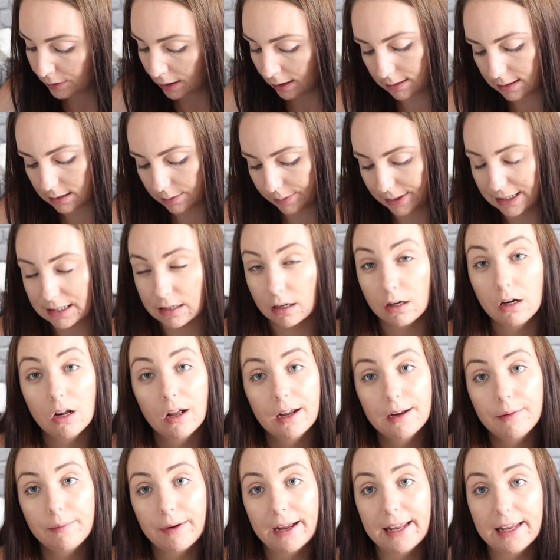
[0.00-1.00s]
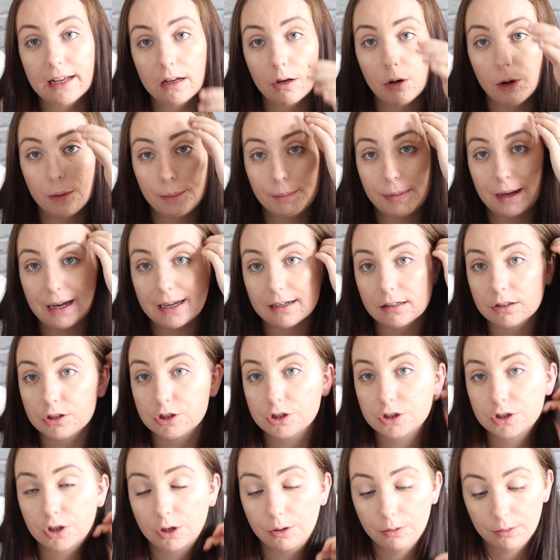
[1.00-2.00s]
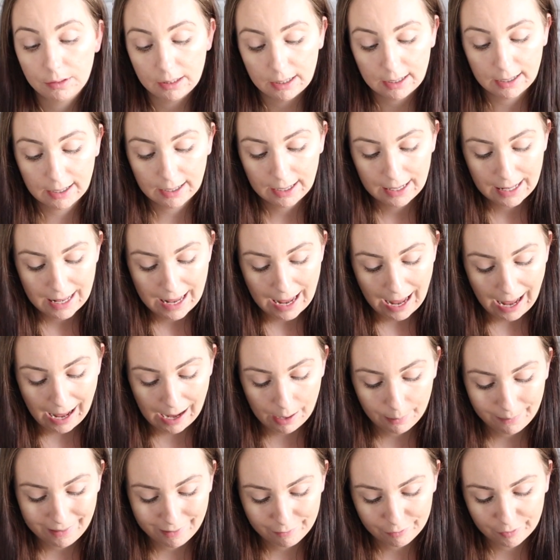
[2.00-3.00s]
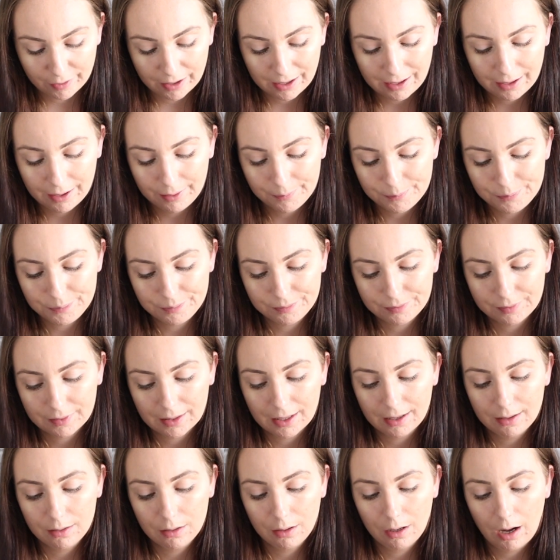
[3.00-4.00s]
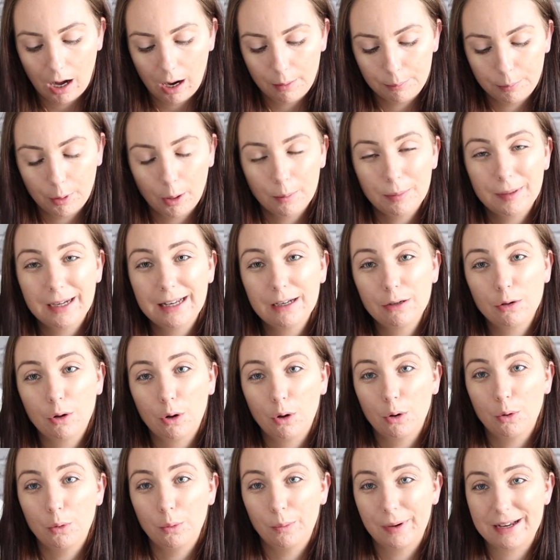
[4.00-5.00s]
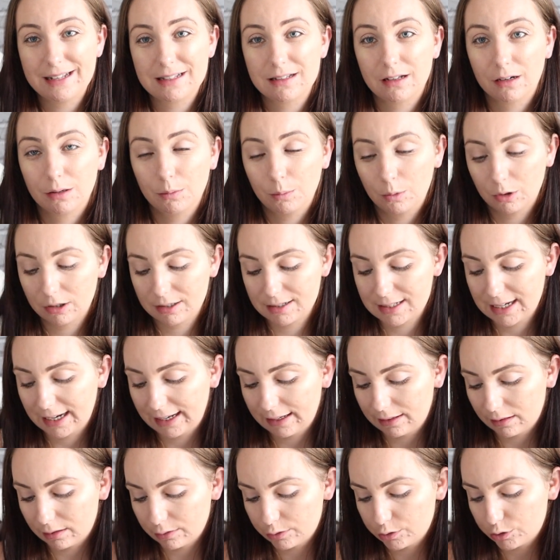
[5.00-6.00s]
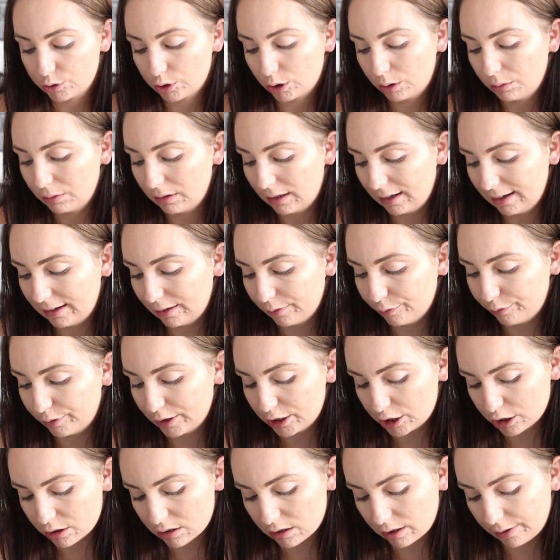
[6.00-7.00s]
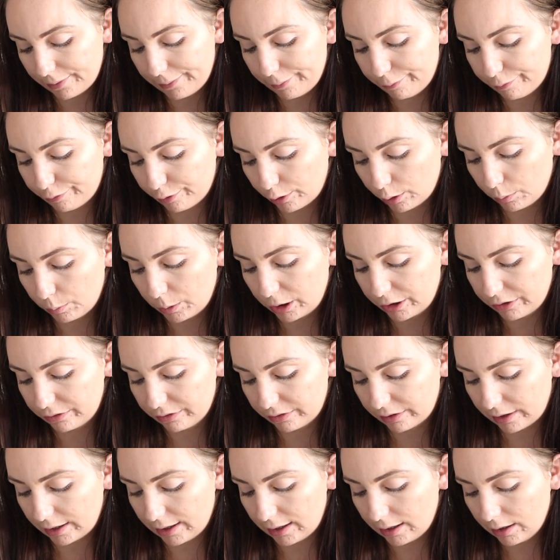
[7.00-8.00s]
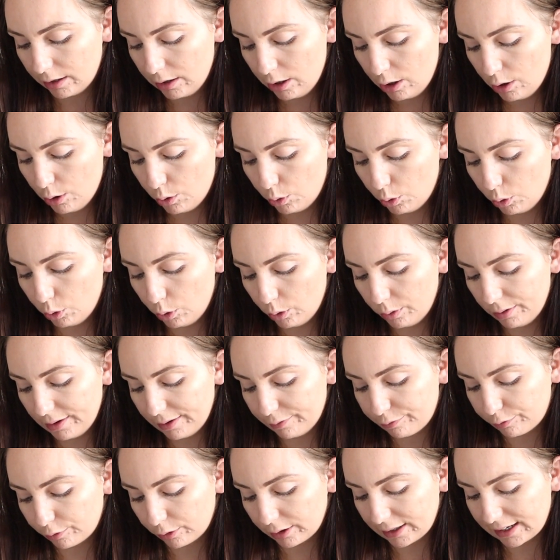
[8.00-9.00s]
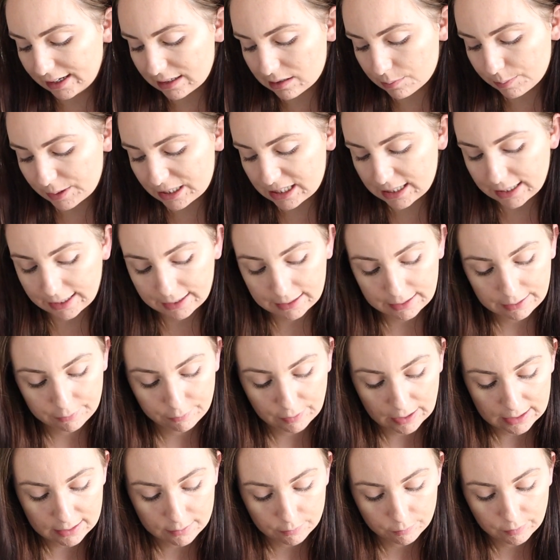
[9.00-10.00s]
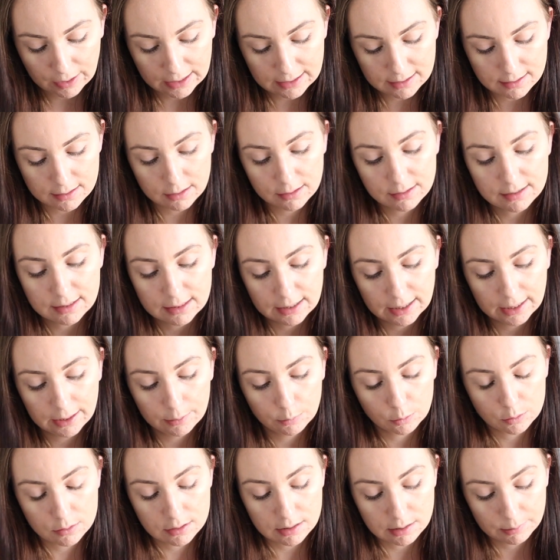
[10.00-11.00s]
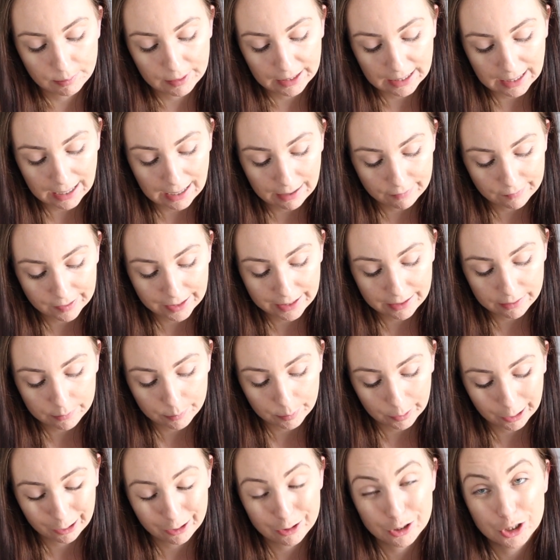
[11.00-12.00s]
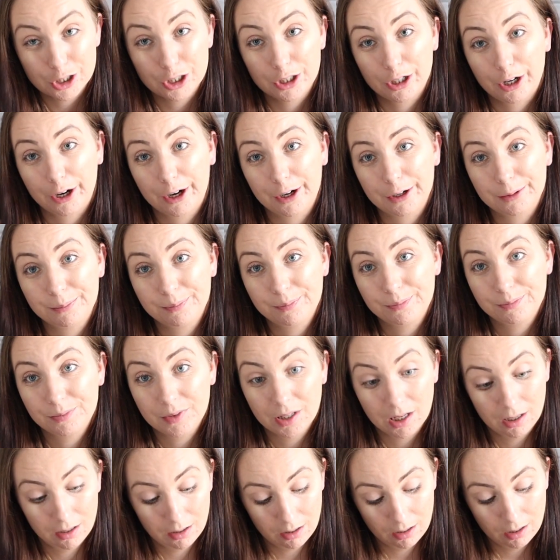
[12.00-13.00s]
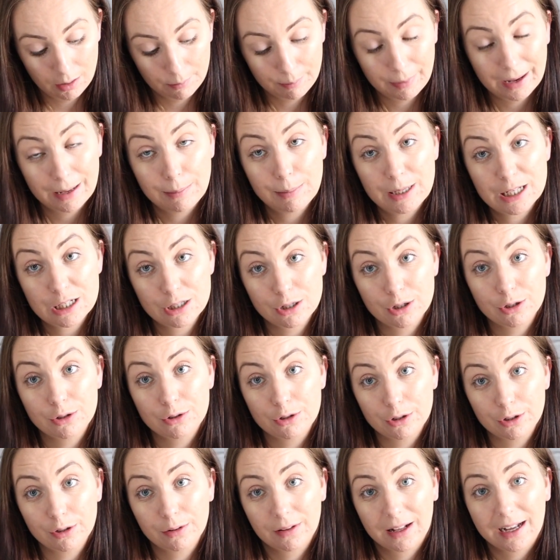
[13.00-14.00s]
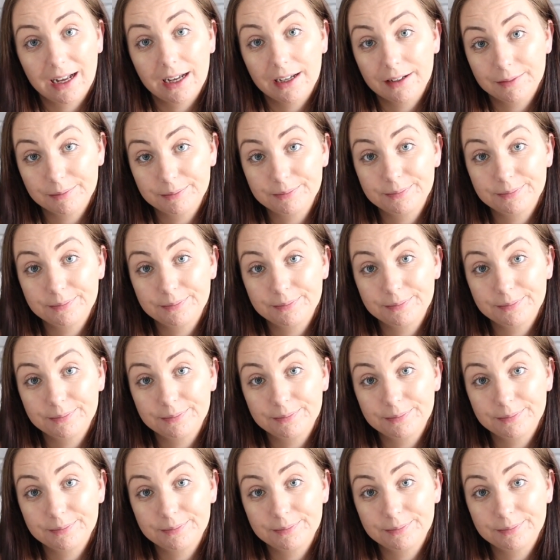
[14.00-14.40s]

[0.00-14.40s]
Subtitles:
So it's a lightweight, compact stroller. However, I'm probably not always going to want to take the stroller, and if we're just going for a wander, or if Ronnie is particularly restless and he wants to be carried, because, you know, babies do that.